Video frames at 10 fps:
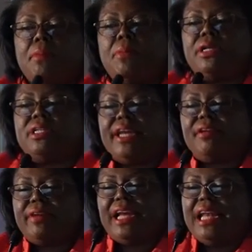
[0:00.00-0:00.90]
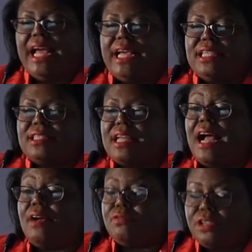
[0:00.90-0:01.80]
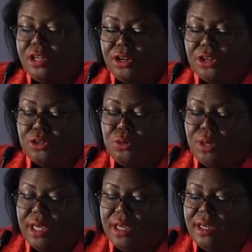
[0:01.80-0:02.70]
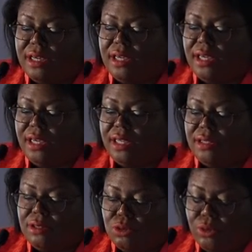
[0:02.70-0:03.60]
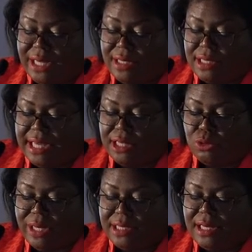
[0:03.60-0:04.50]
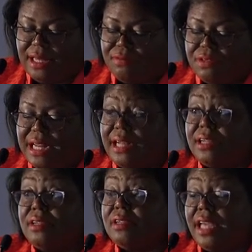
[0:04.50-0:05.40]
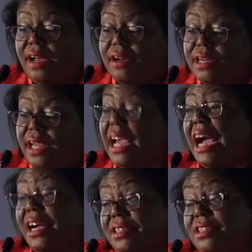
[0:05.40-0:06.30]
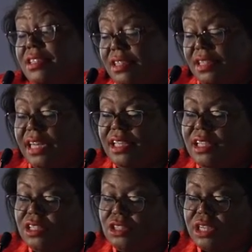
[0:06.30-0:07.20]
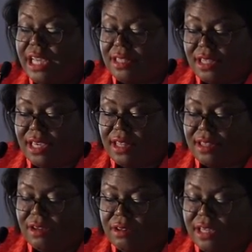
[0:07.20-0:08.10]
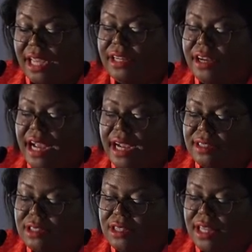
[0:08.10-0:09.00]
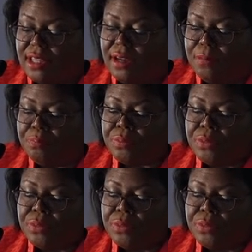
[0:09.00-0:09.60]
But they realized after the earthquake in 2010, 2011, that they needed to get together, get their act together.